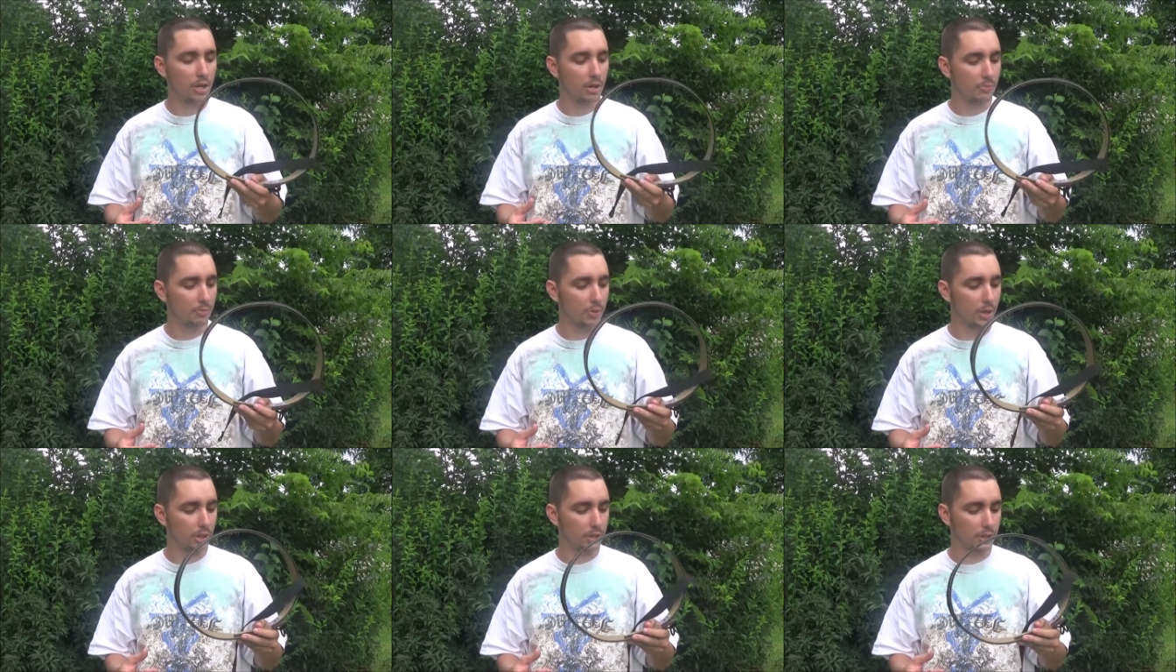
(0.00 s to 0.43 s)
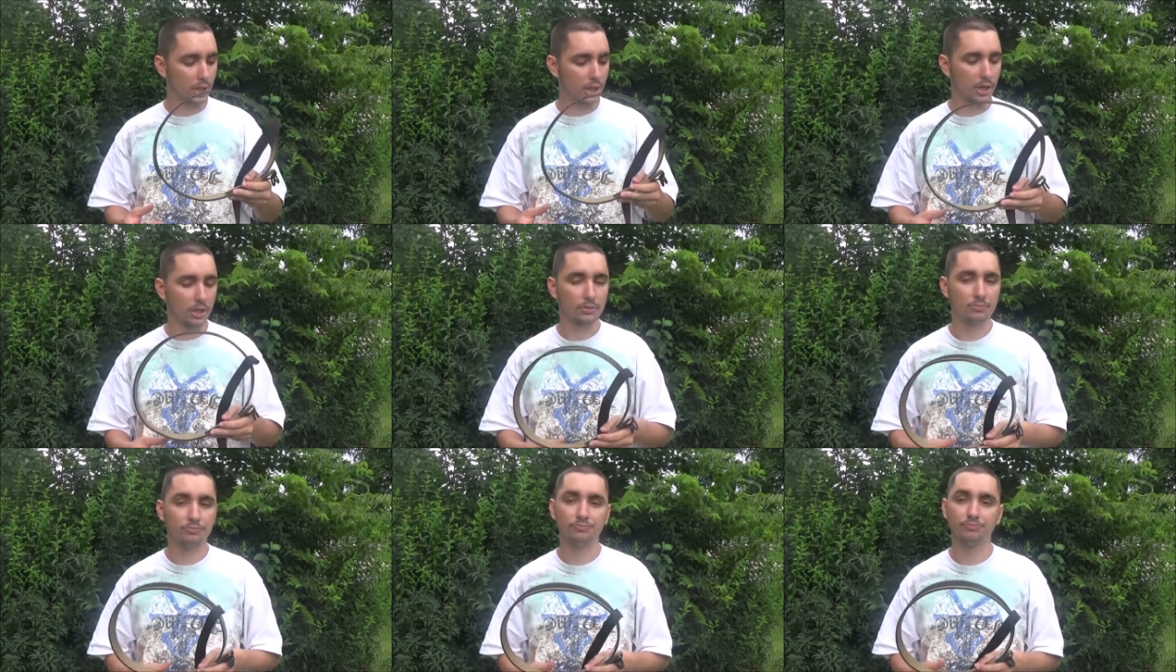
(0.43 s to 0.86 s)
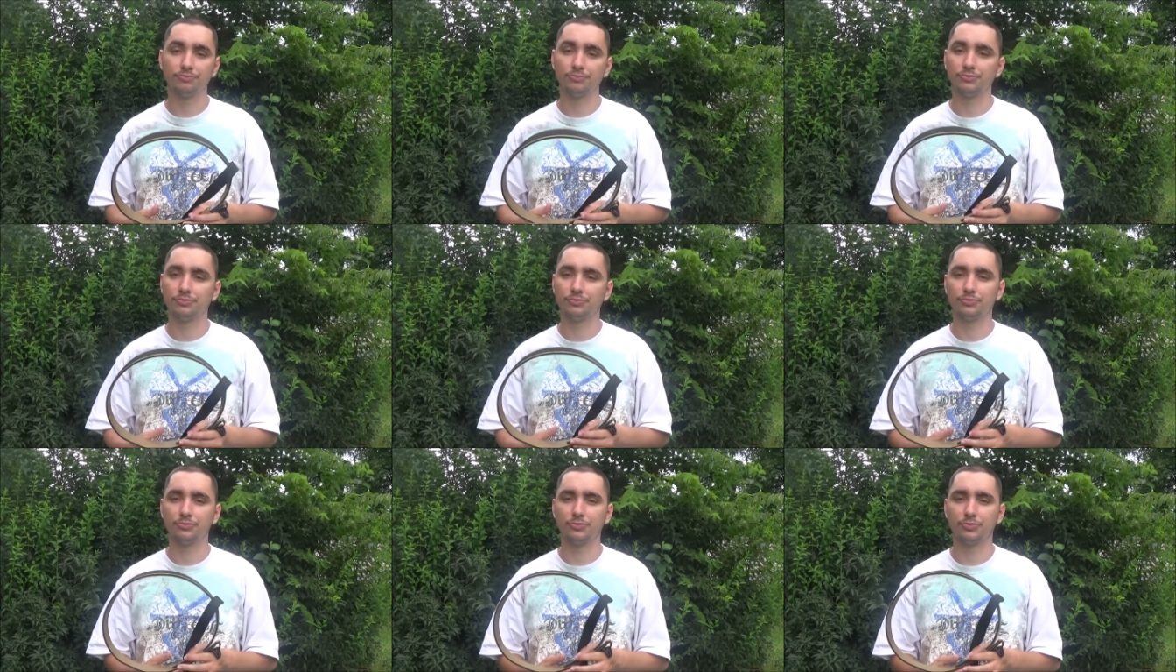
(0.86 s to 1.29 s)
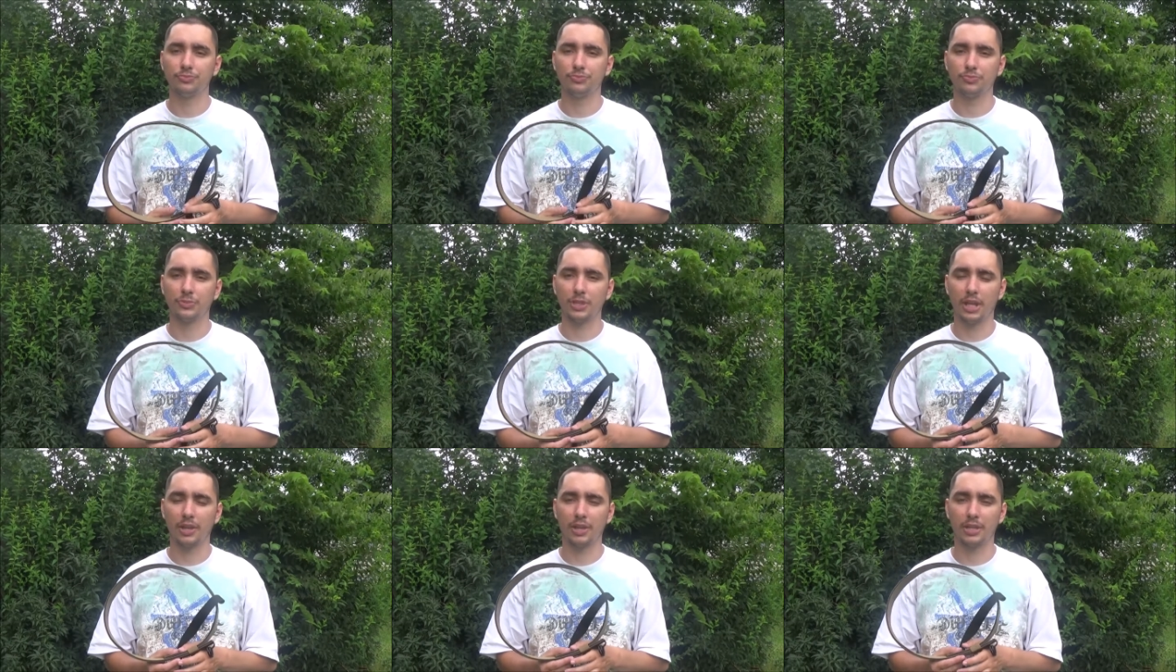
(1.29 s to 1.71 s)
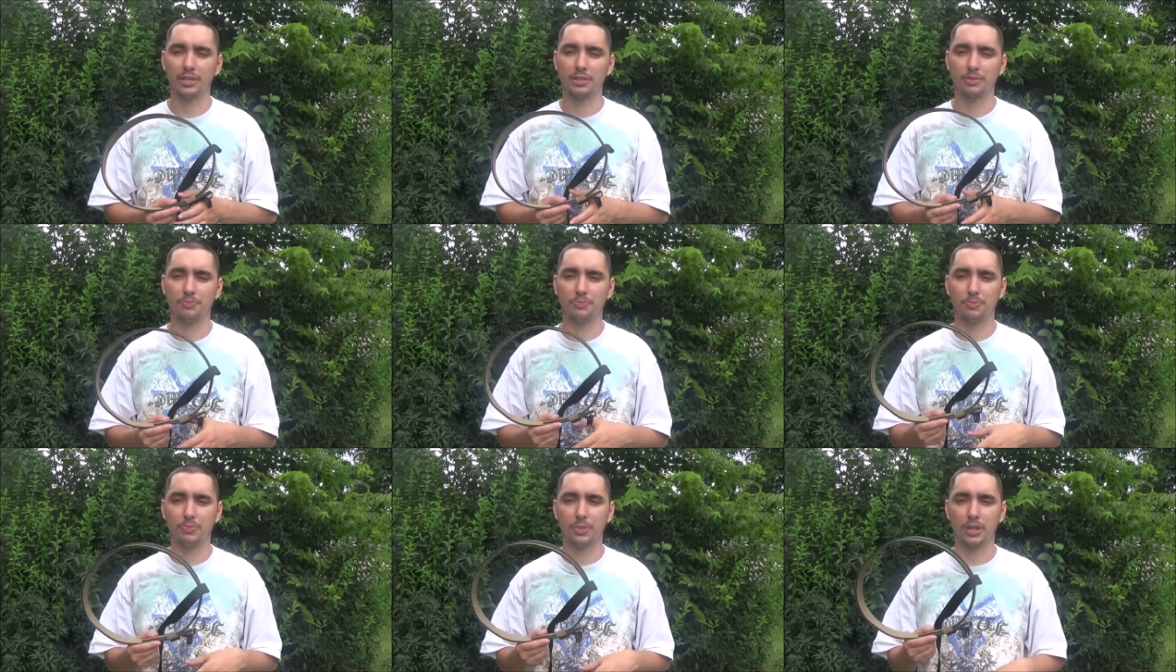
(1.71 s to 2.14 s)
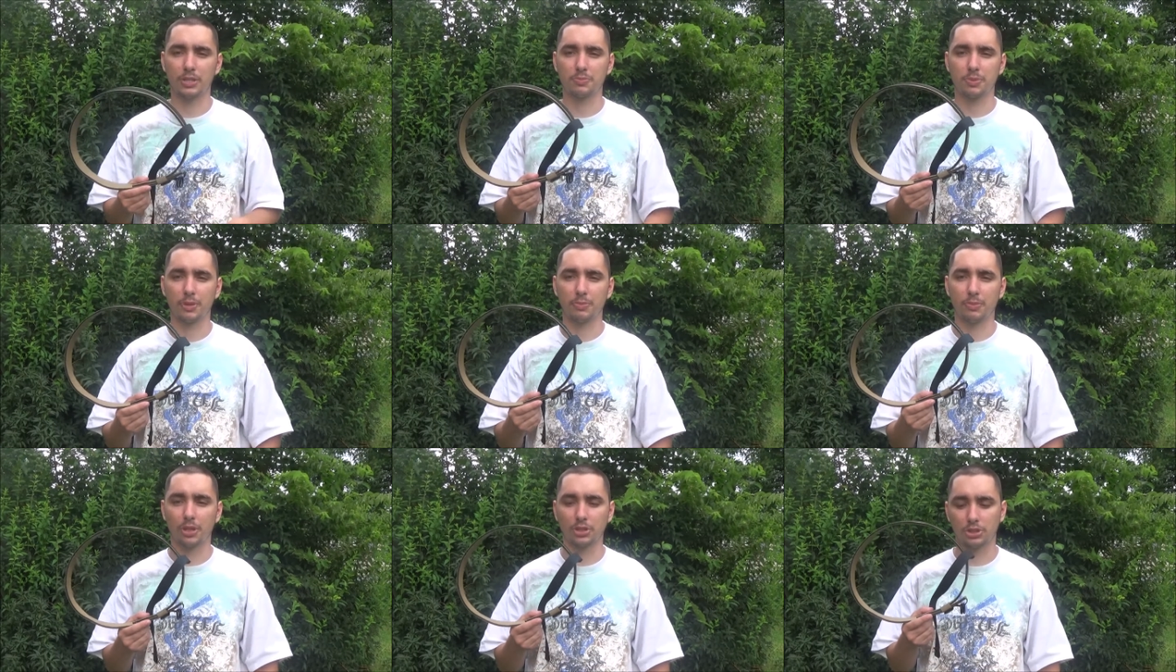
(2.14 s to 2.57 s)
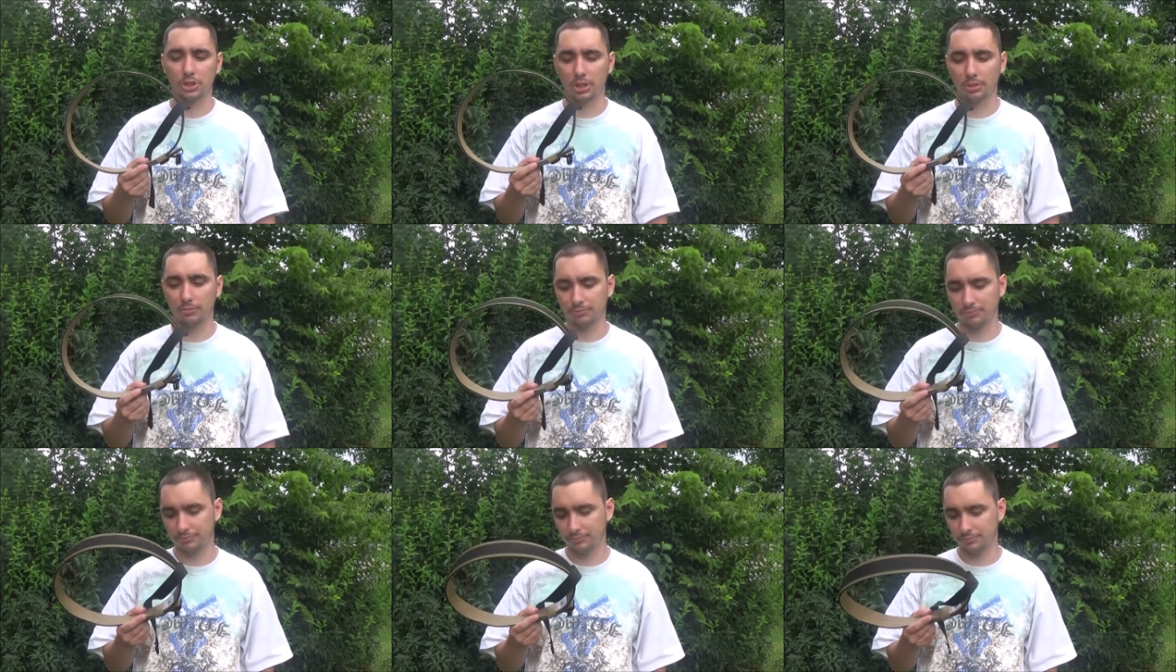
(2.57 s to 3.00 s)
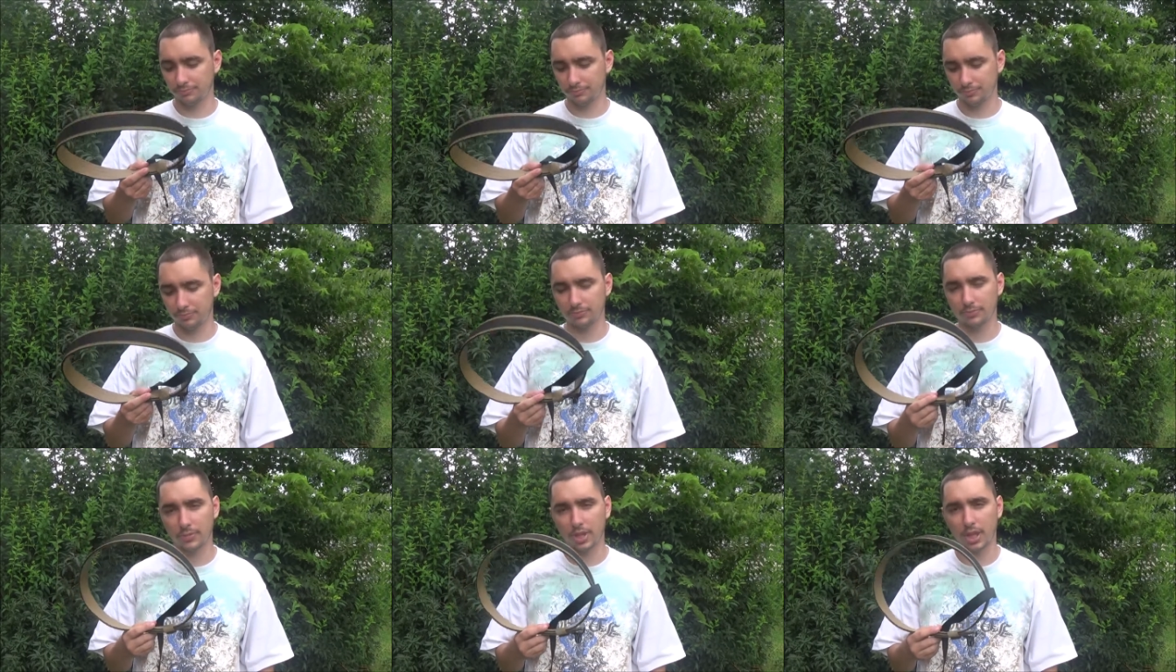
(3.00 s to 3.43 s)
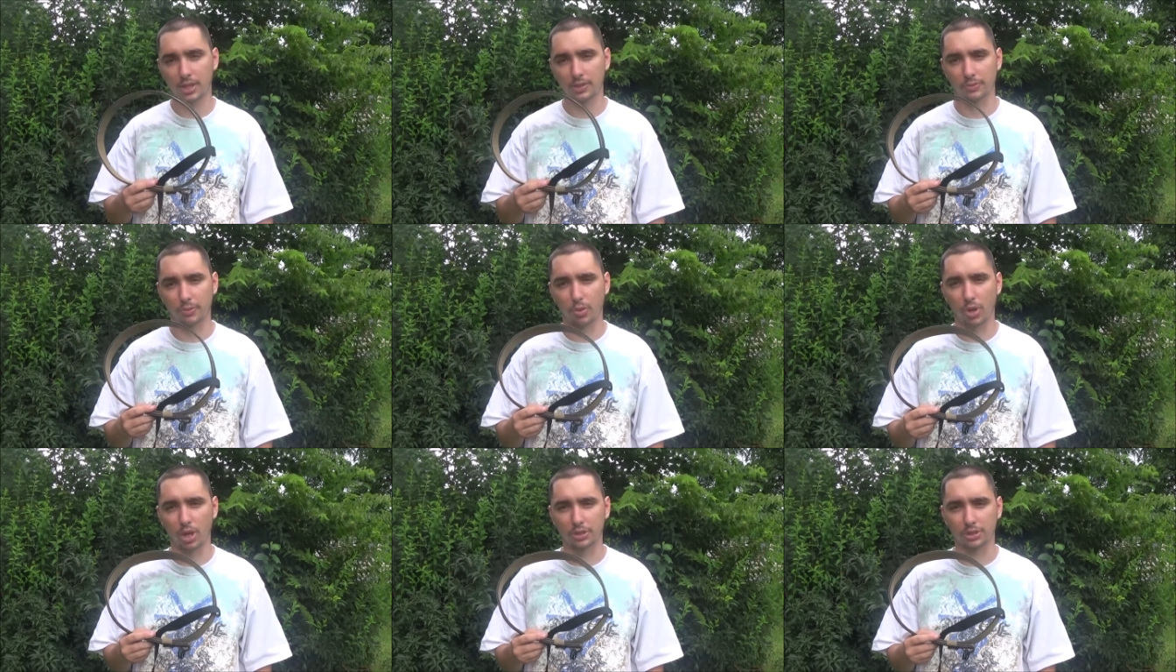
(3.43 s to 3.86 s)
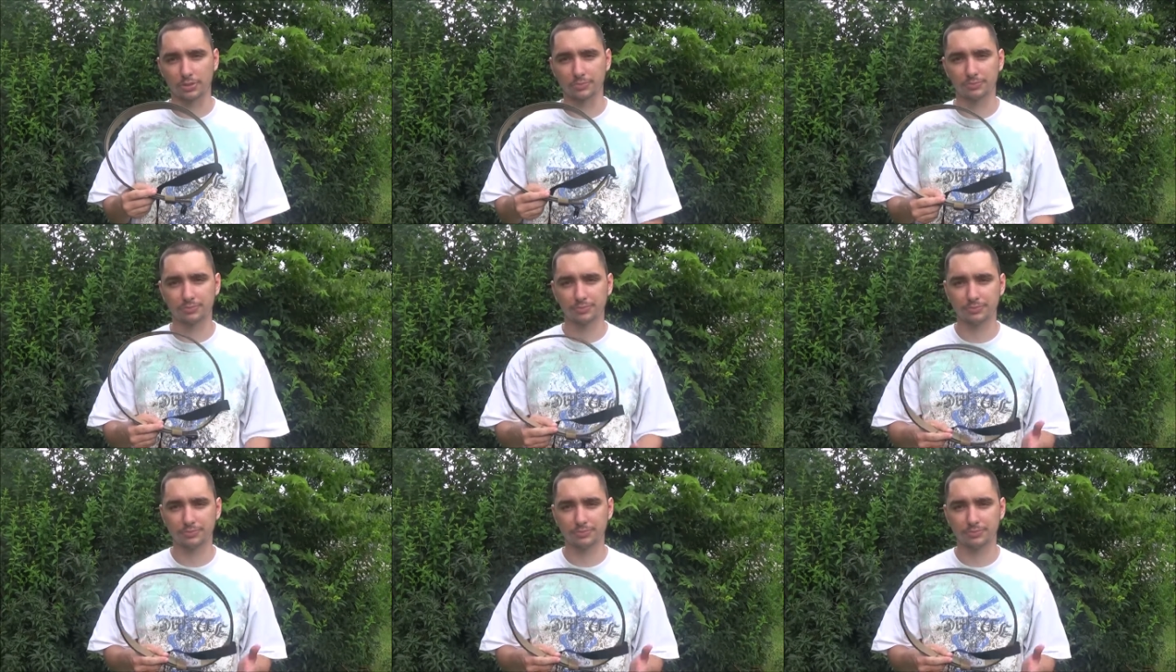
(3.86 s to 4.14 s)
But yeah, that's pretty much it. Thanks for watching.